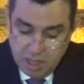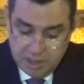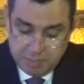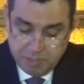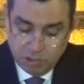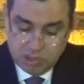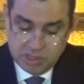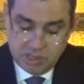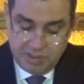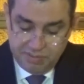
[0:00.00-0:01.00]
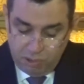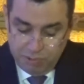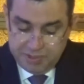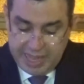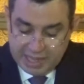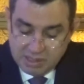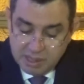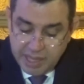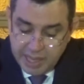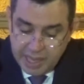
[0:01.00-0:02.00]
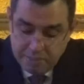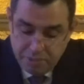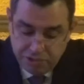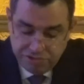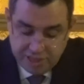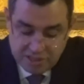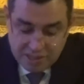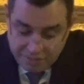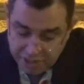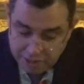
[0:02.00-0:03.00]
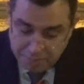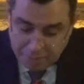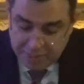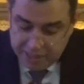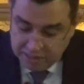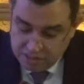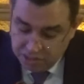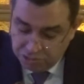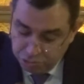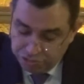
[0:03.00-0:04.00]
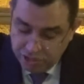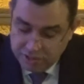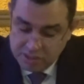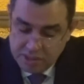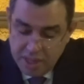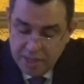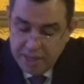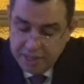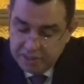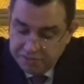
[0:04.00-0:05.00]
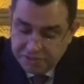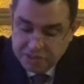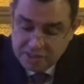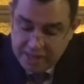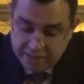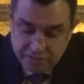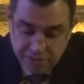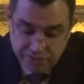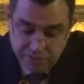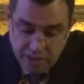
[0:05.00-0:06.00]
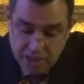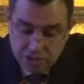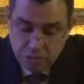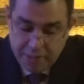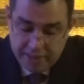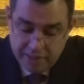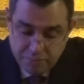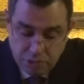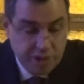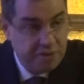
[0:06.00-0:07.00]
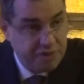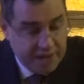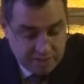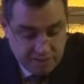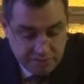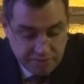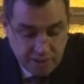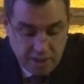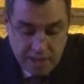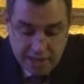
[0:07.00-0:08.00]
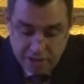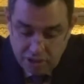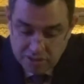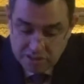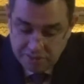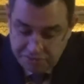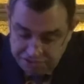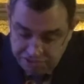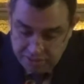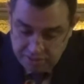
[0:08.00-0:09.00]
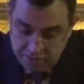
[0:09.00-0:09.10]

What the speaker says: The process involved canceling and merging several public institutions in different sectors to make them more effective and cost efficient.